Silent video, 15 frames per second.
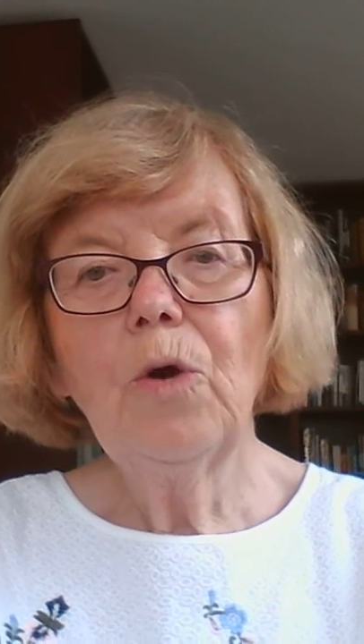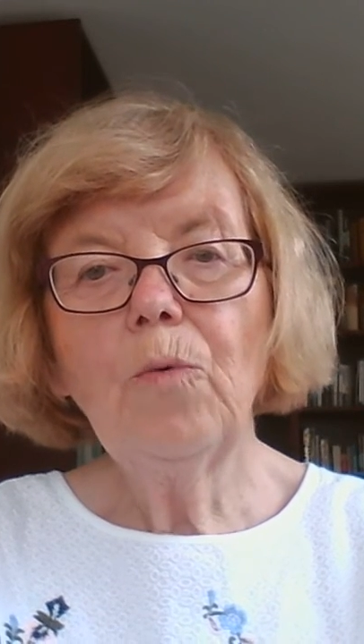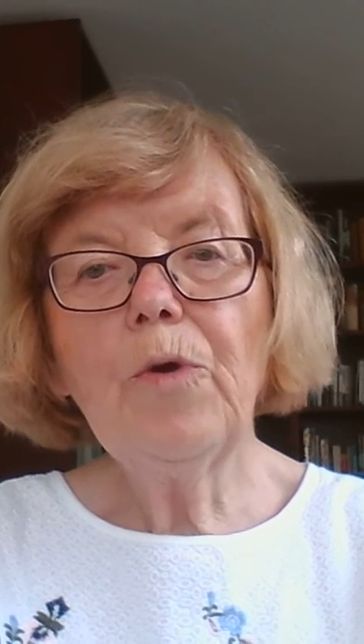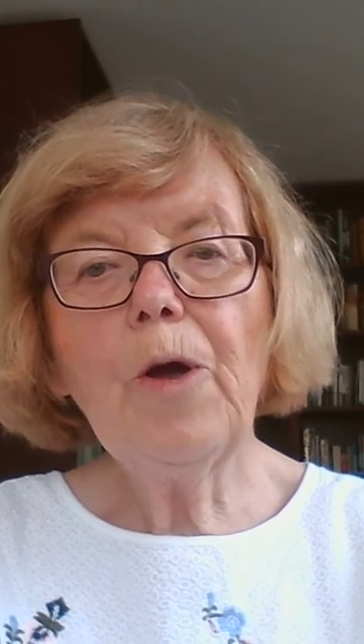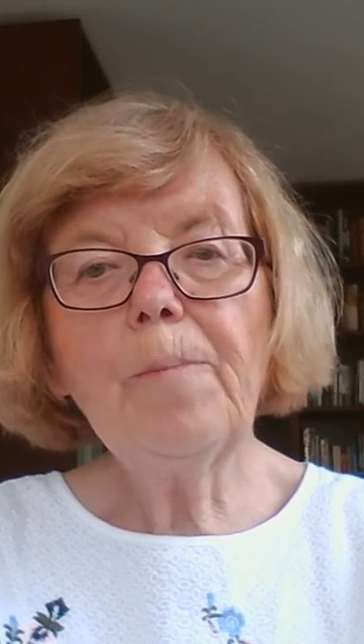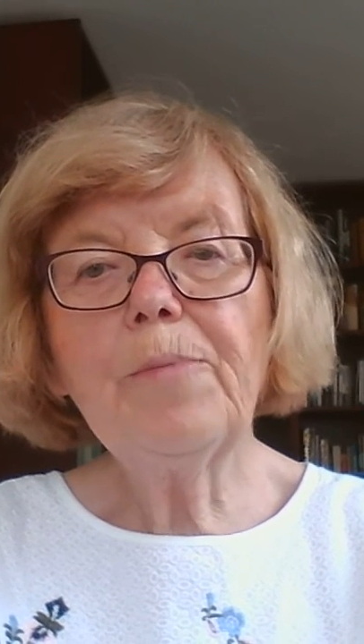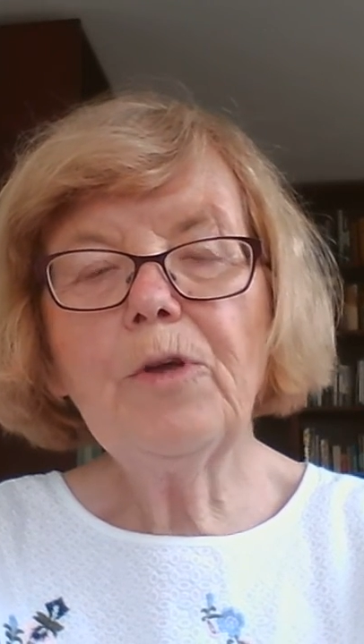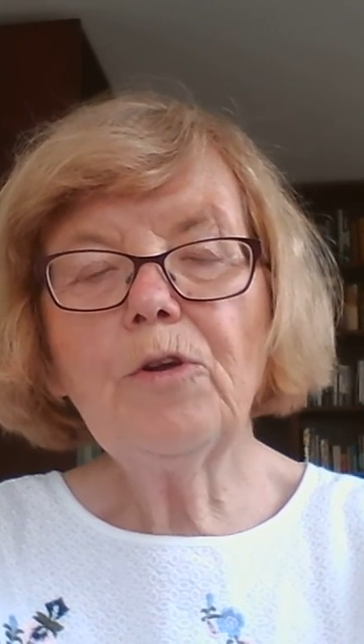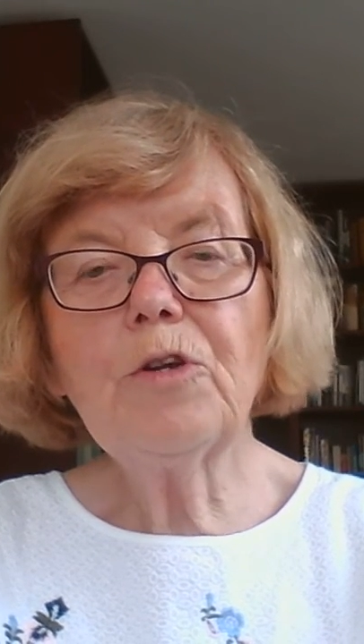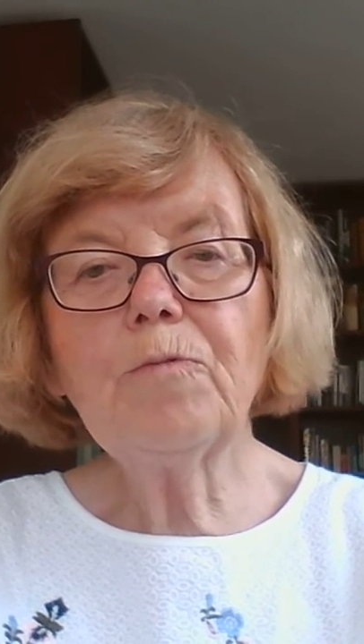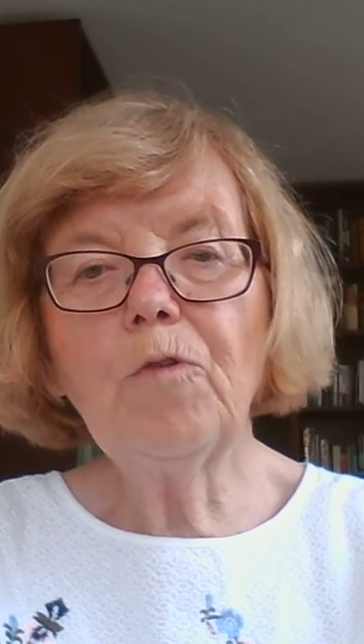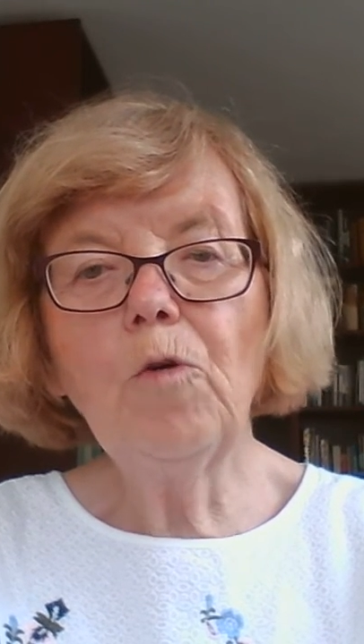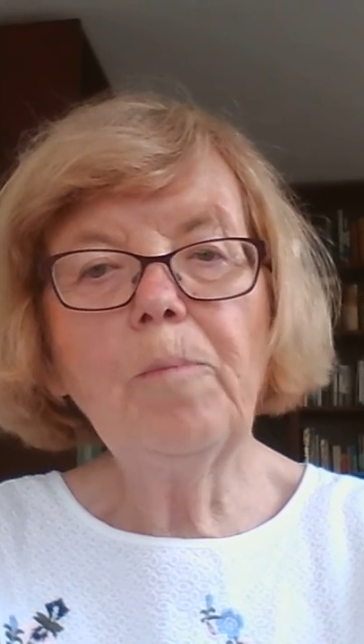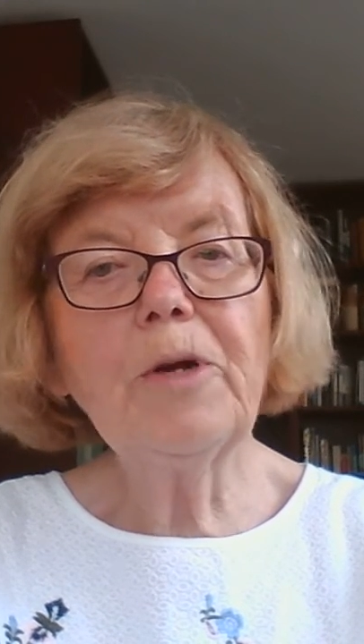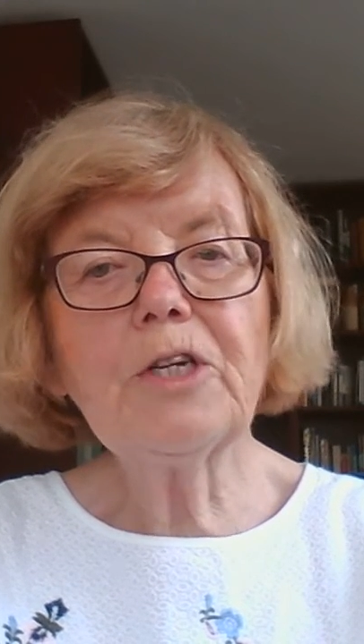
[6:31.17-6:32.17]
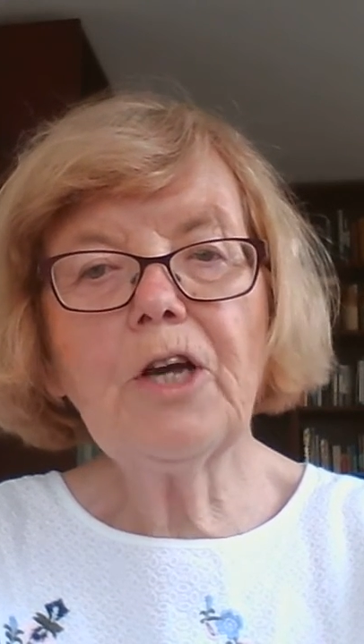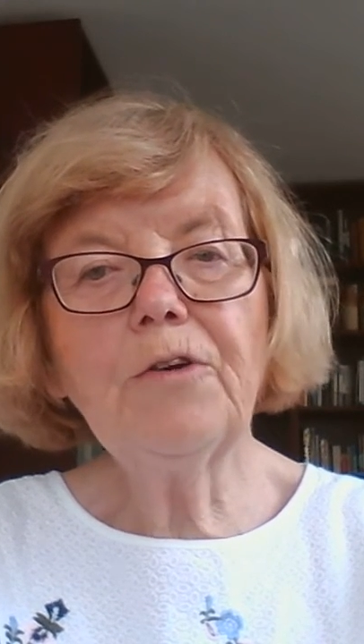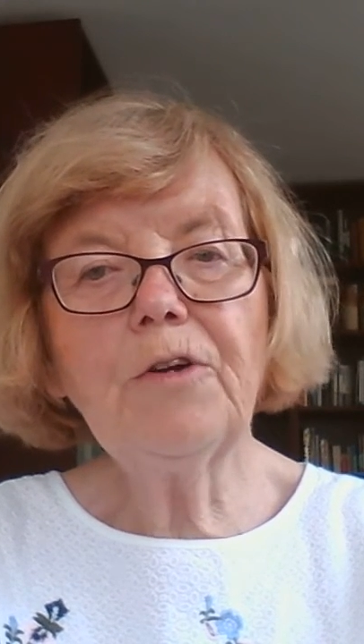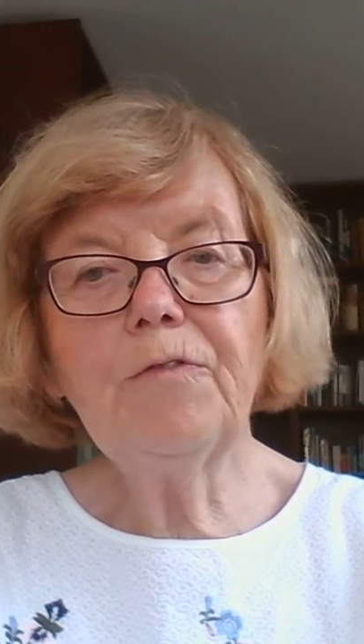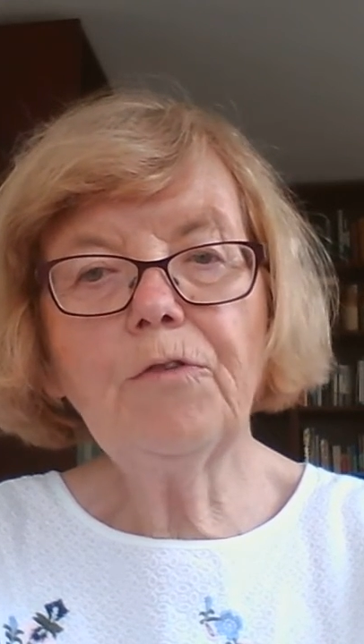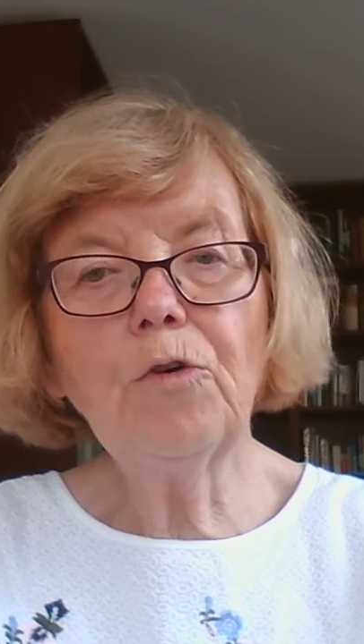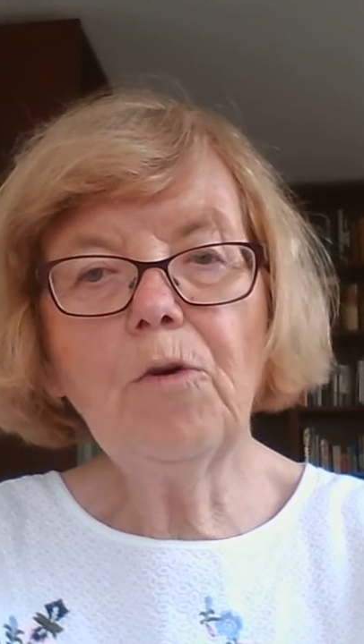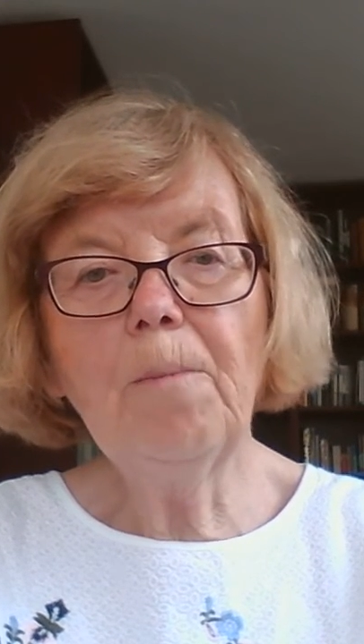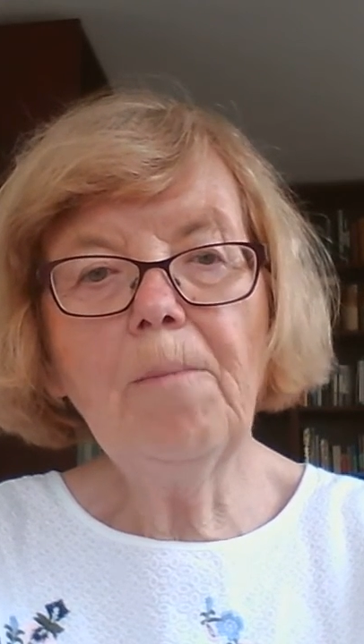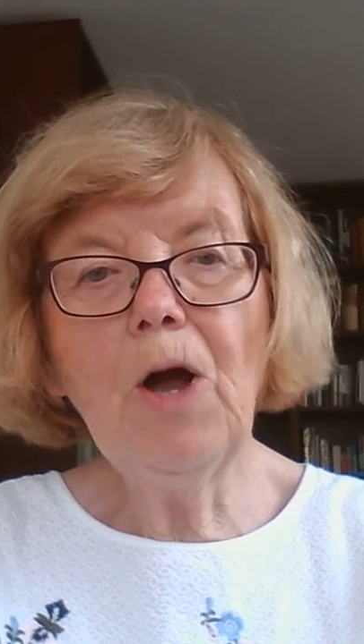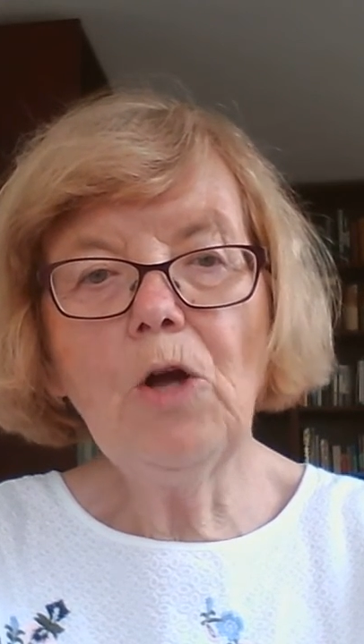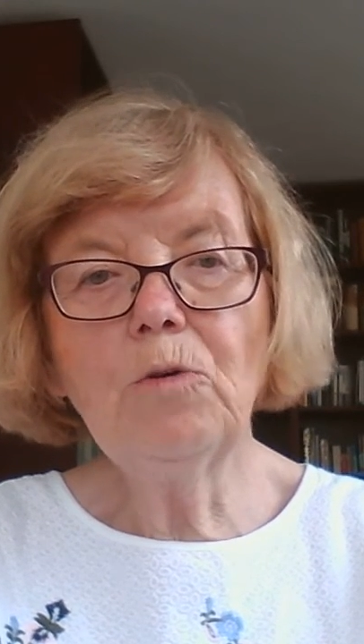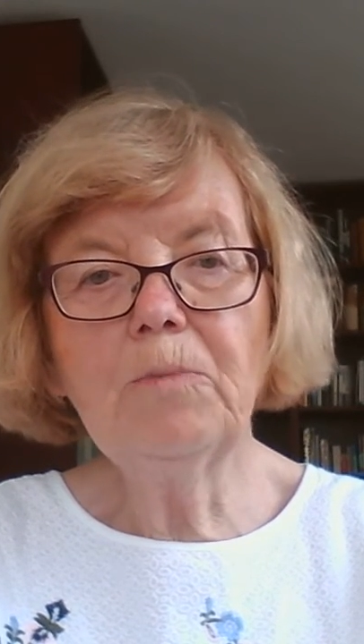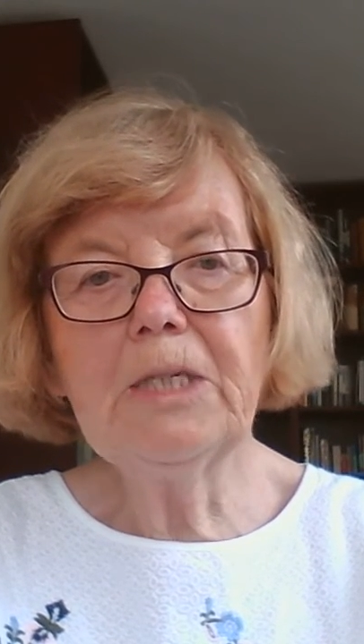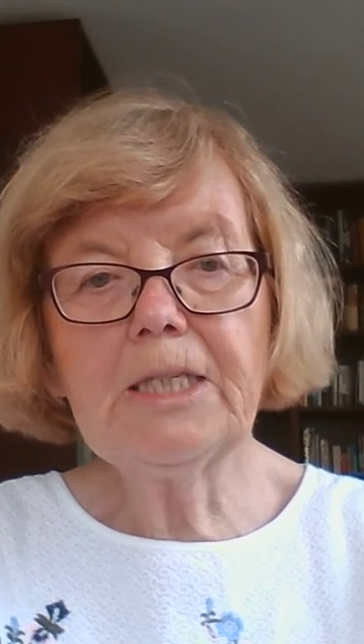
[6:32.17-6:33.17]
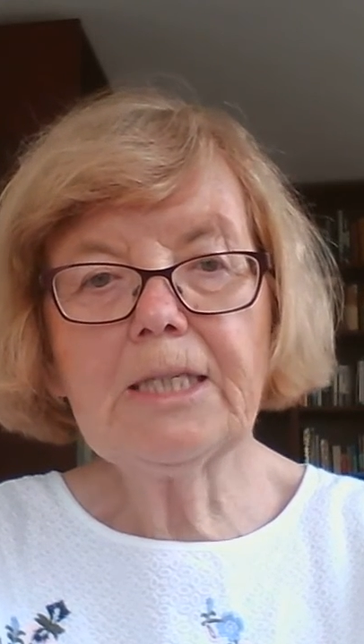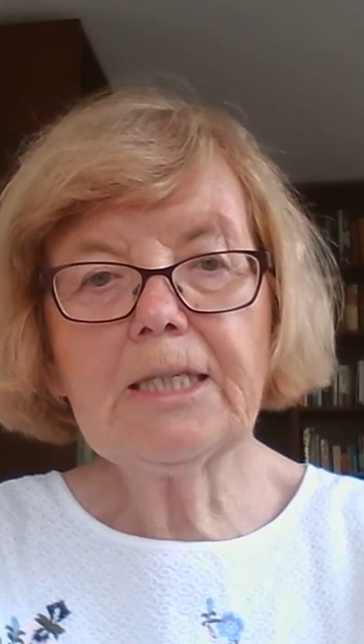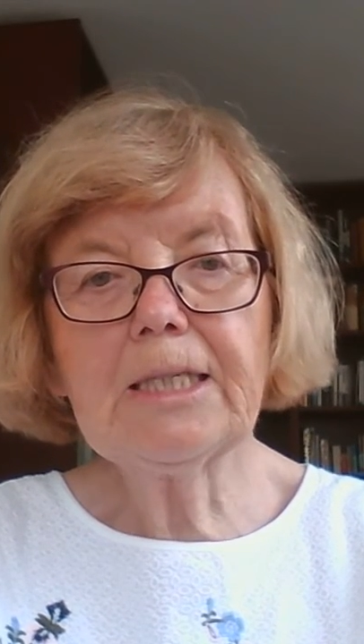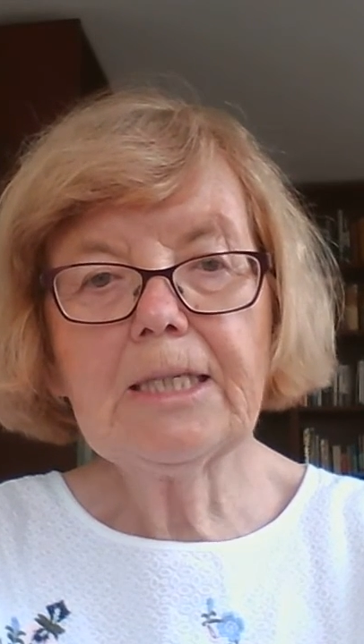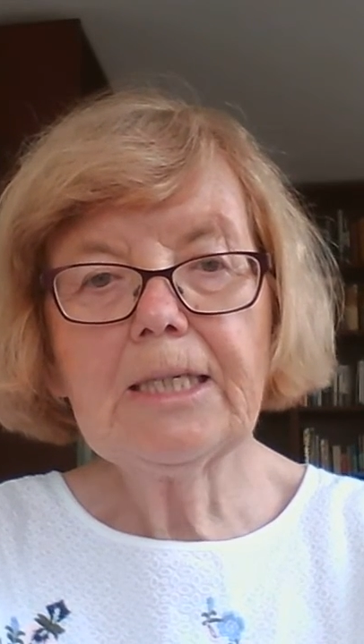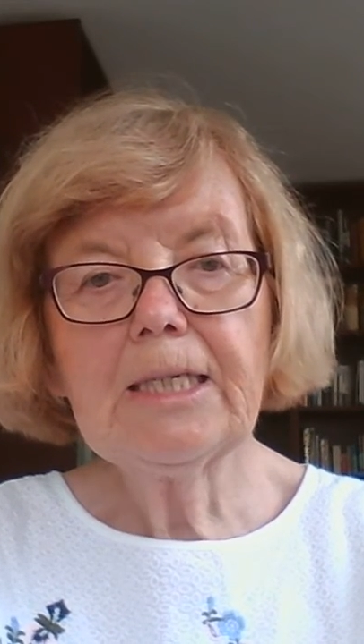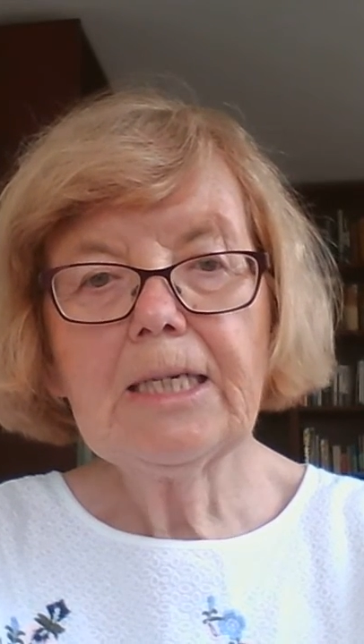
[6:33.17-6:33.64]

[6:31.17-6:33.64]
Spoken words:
We are beautiful, but only for a moment.